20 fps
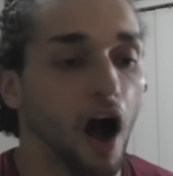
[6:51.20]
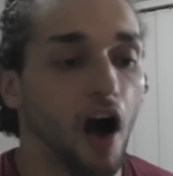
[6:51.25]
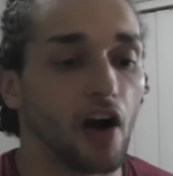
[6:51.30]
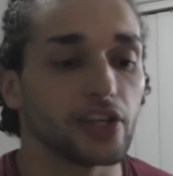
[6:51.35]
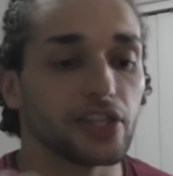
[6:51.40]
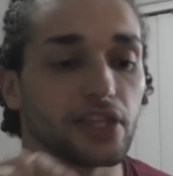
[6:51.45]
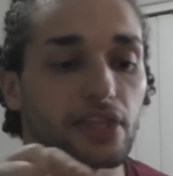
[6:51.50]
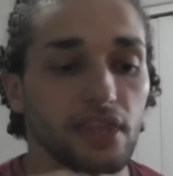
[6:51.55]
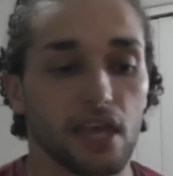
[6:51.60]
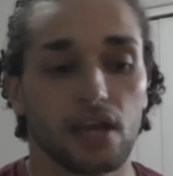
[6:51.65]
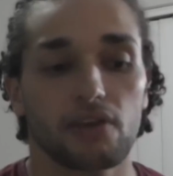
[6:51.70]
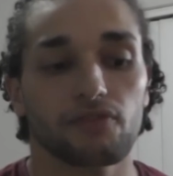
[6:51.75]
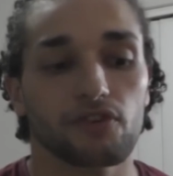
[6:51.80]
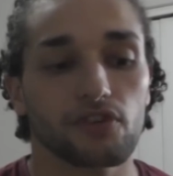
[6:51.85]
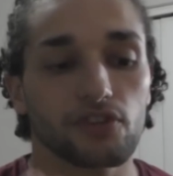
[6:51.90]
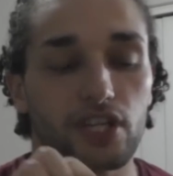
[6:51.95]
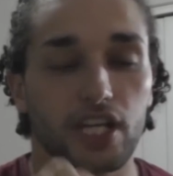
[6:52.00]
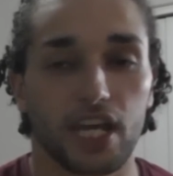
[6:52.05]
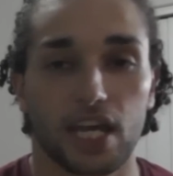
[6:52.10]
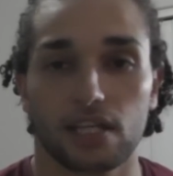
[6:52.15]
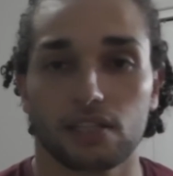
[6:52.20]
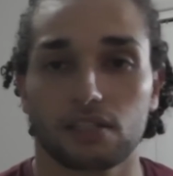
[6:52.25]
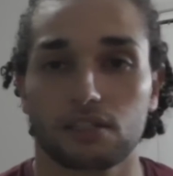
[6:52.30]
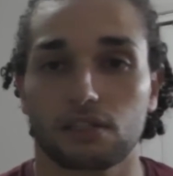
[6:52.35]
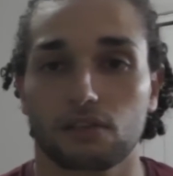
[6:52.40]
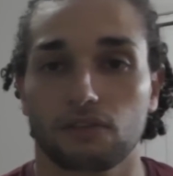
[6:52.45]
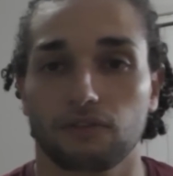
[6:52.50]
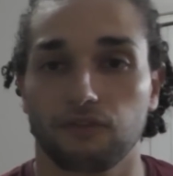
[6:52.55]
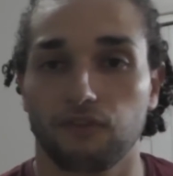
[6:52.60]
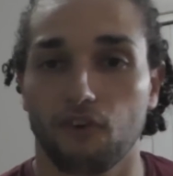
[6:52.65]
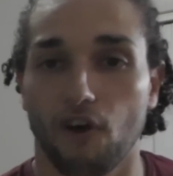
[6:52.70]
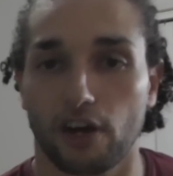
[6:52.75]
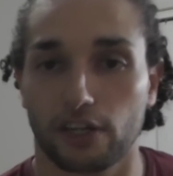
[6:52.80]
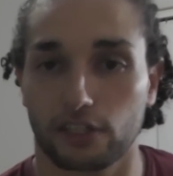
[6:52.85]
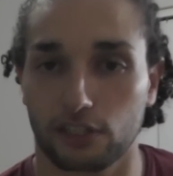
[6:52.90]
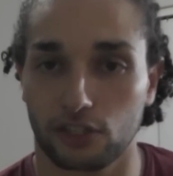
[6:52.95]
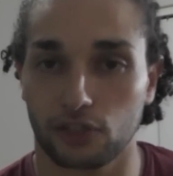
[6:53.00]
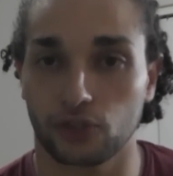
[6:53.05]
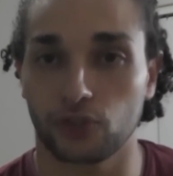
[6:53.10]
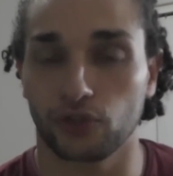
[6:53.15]
"I never cancel
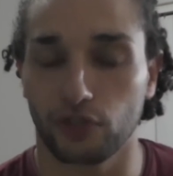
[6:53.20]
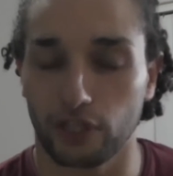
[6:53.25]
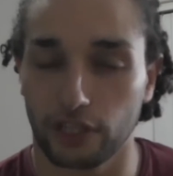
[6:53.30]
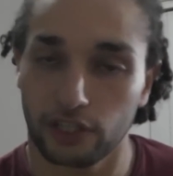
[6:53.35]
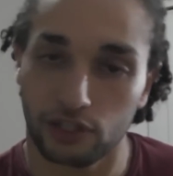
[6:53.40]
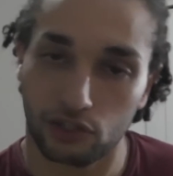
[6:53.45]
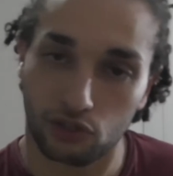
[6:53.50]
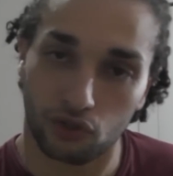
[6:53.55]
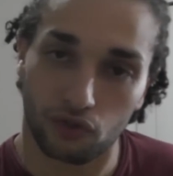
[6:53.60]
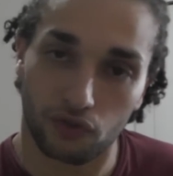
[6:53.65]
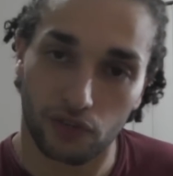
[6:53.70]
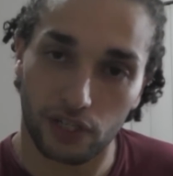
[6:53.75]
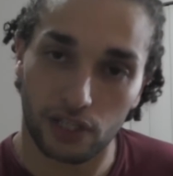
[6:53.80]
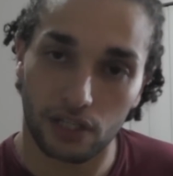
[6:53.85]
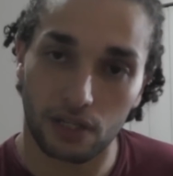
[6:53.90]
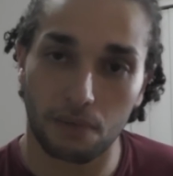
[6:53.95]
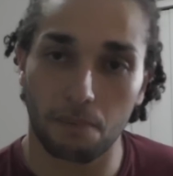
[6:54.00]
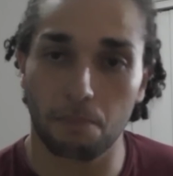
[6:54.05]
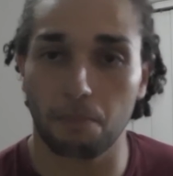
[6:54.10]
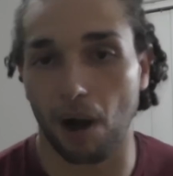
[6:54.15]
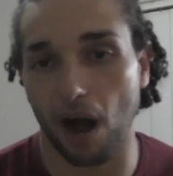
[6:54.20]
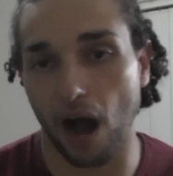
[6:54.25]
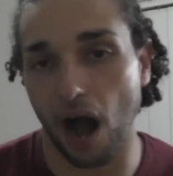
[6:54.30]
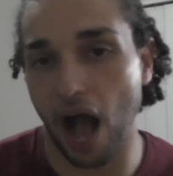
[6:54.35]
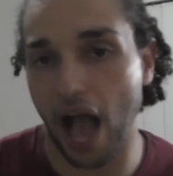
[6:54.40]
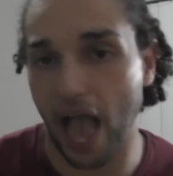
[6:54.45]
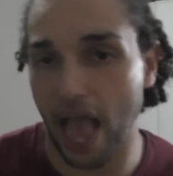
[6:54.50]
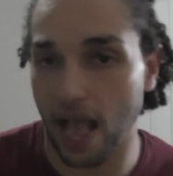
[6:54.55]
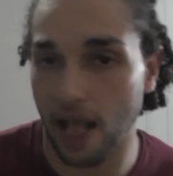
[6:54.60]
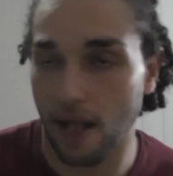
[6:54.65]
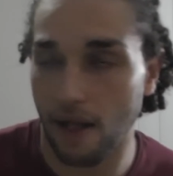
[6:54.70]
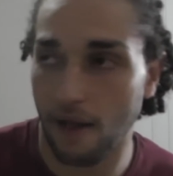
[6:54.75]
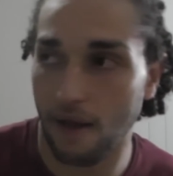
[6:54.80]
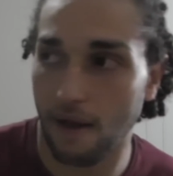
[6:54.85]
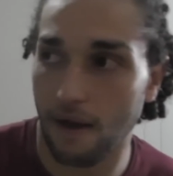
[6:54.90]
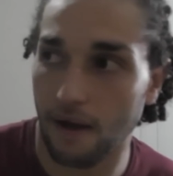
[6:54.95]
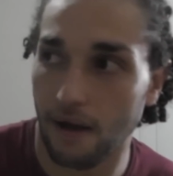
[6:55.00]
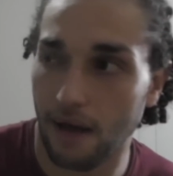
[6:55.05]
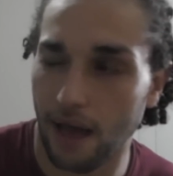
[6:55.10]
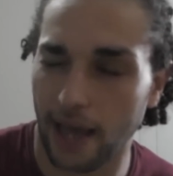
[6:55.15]
fights due injury, but
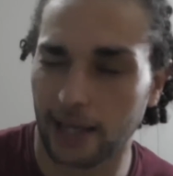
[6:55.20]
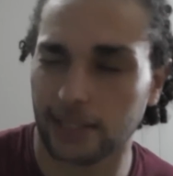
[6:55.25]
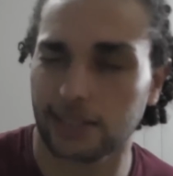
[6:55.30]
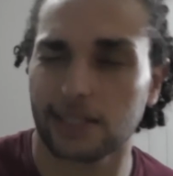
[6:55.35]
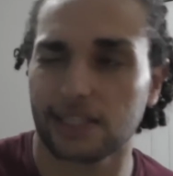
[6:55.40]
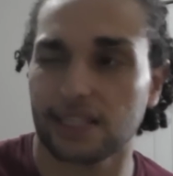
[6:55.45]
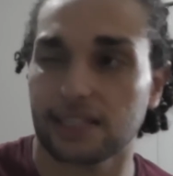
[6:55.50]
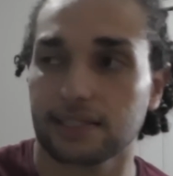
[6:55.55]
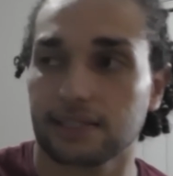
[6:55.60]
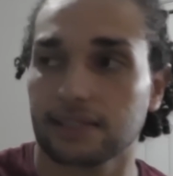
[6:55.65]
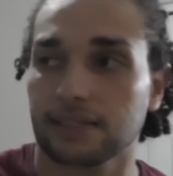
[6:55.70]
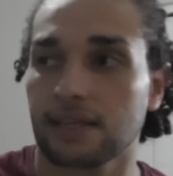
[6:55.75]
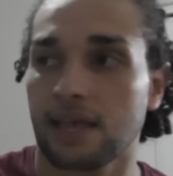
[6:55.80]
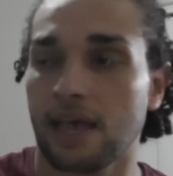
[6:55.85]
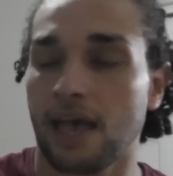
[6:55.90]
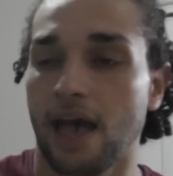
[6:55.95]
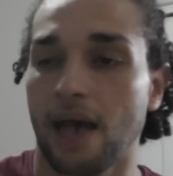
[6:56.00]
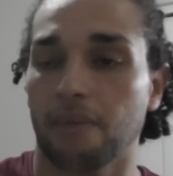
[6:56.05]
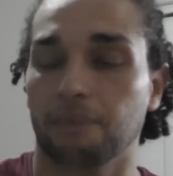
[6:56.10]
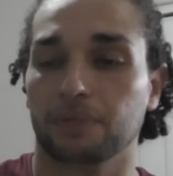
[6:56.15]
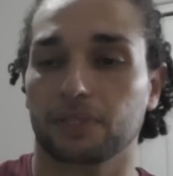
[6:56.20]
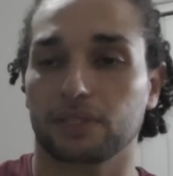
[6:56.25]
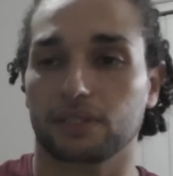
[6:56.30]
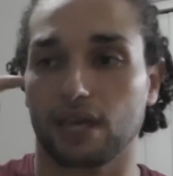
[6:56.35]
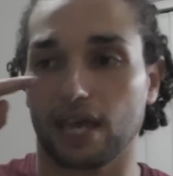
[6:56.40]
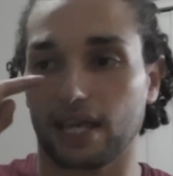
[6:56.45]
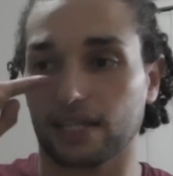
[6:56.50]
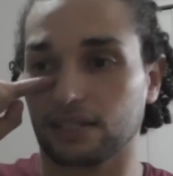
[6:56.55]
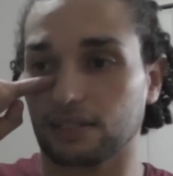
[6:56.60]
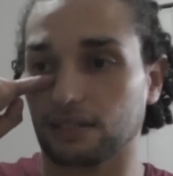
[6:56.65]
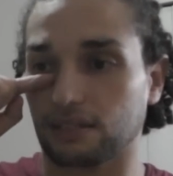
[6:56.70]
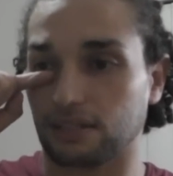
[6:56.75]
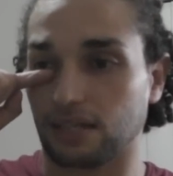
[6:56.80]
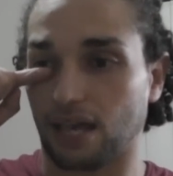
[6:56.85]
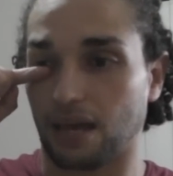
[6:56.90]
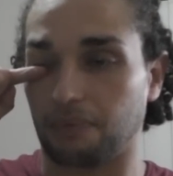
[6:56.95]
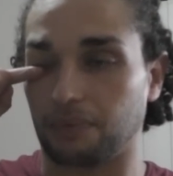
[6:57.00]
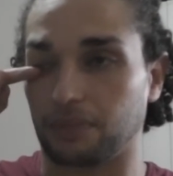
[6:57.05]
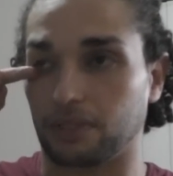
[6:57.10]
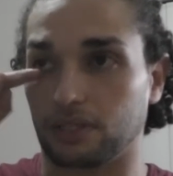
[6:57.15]
accidents
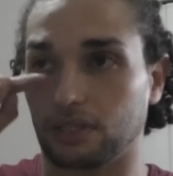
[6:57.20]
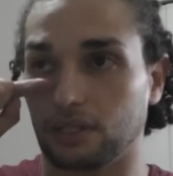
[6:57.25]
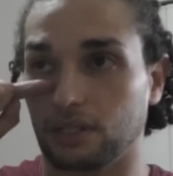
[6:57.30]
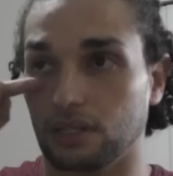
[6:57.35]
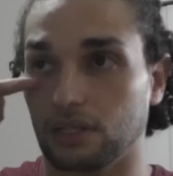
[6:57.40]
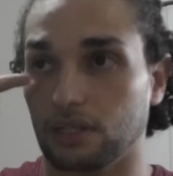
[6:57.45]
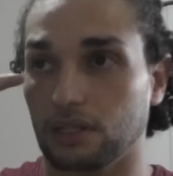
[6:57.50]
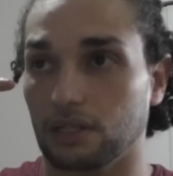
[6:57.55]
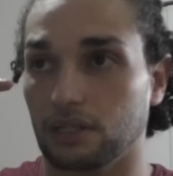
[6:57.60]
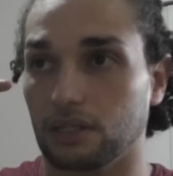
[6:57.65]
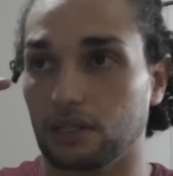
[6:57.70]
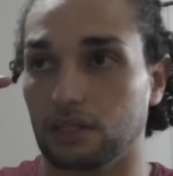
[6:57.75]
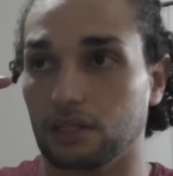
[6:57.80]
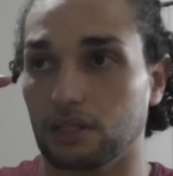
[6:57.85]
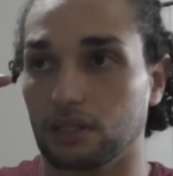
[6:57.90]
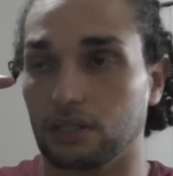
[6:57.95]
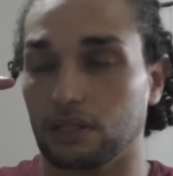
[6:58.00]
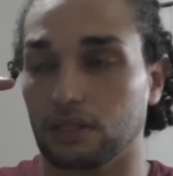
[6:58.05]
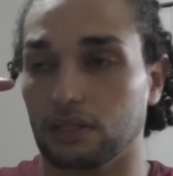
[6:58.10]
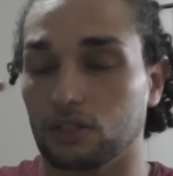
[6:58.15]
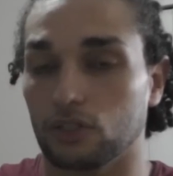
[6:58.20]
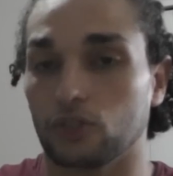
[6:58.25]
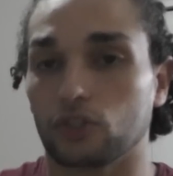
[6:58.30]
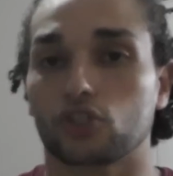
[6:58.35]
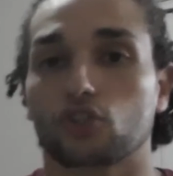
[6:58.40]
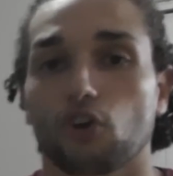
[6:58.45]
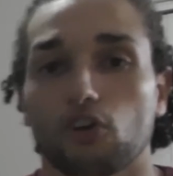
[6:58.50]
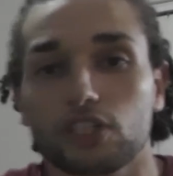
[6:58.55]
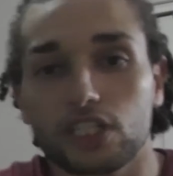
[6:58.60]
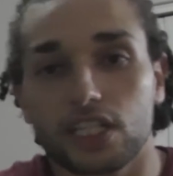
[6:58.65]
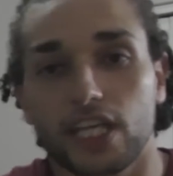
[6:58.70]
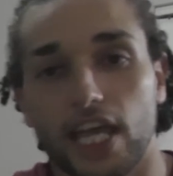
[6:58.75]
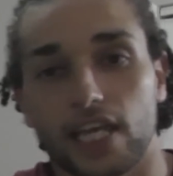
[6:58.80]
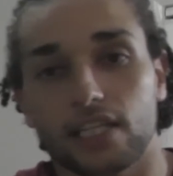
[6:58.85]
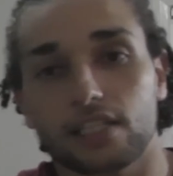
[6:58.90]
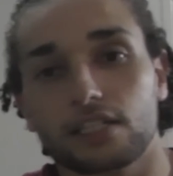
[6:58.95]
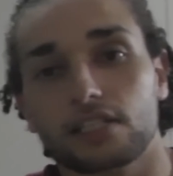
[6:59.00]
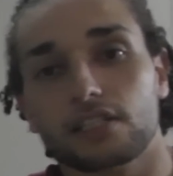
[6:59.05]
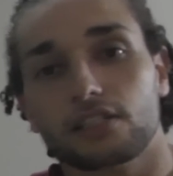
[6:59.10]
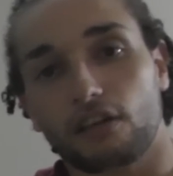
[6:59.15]
happen. You just
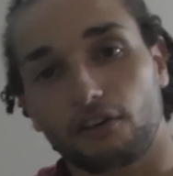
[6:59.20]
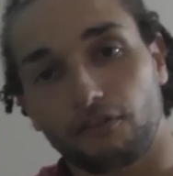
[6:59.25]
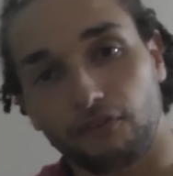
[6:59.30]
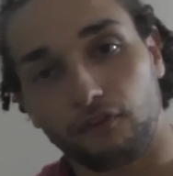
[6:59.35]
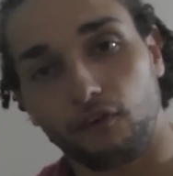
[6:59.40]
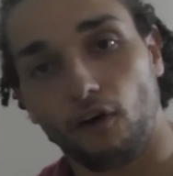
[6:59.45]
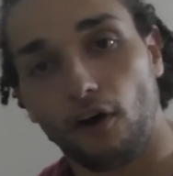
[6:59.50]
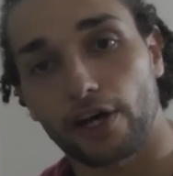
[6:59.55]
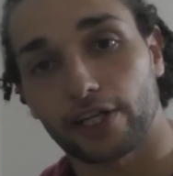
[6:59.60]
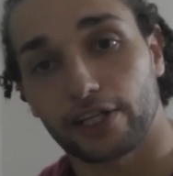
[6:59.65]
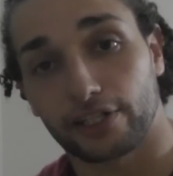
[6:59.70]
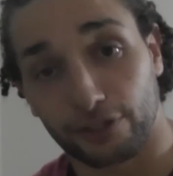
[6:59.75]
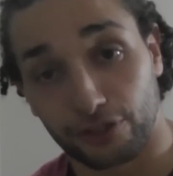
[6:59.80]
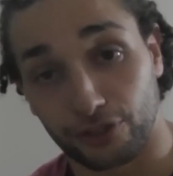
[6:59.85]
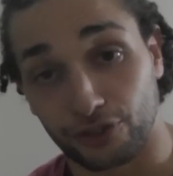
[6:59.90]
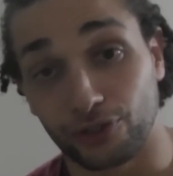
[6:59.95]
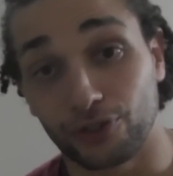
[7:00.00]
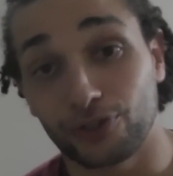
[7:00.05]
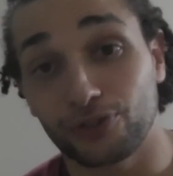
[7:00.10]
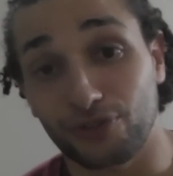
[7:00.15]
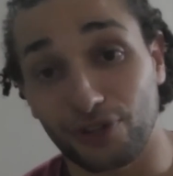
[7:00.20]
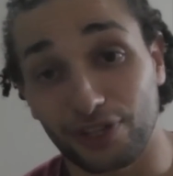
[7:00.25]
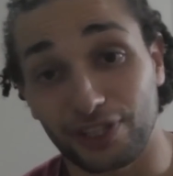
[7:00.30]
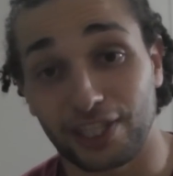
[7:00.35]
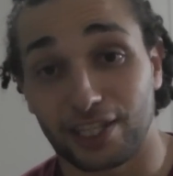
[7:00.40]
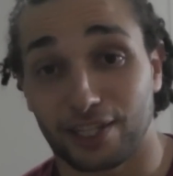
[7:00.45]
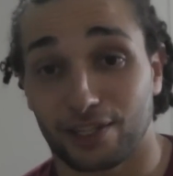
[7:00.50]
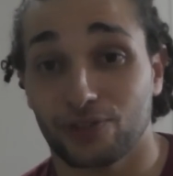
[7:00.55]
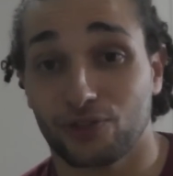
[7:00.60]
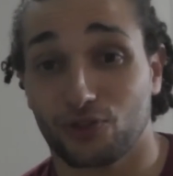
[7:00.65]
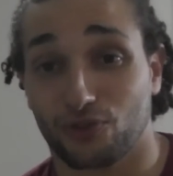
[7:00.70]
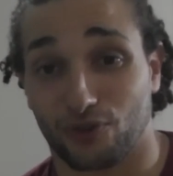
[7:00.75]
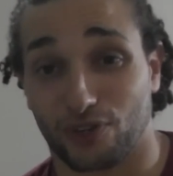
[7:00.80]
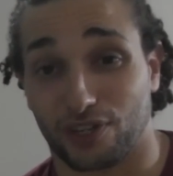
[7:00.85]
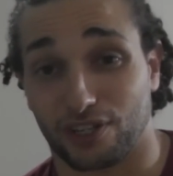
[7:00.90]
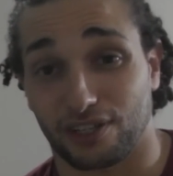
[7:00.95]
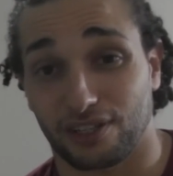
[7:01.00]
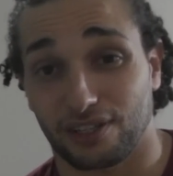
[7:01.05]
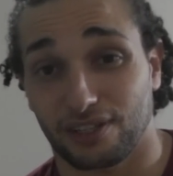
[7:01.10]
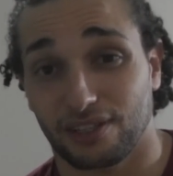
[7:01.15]
canceled a fight due to an injury."